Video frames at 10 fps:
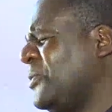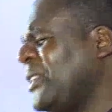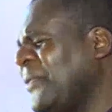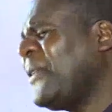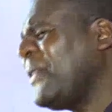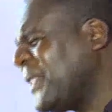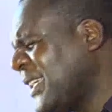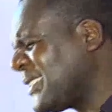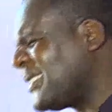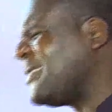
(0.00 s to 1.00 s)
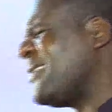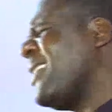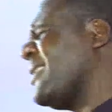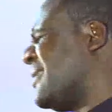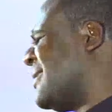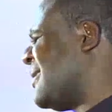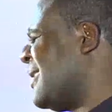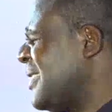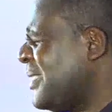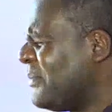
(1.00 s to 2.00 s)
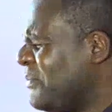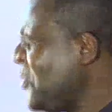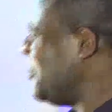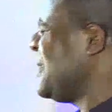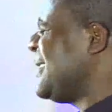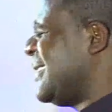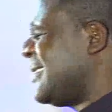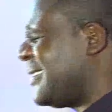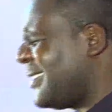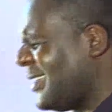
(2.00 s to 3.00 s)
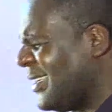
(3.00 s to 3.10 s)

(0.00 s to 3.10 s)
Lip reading: to different things, drugs, music,